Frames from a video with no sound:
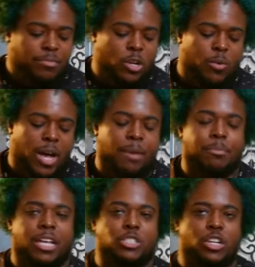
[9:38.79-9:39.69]
You know why?
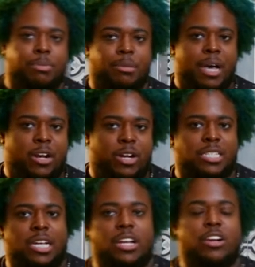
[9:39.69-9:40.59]
Because you're gonna put the pie crust
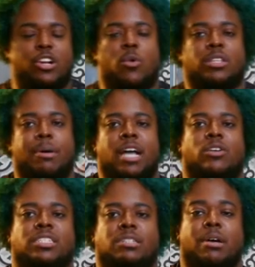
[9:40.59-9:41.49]
on there and you don't want the pie
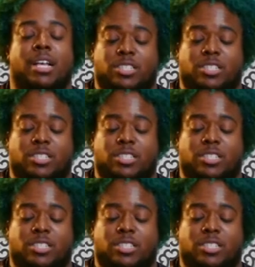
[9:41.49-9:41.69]
crust to bubble.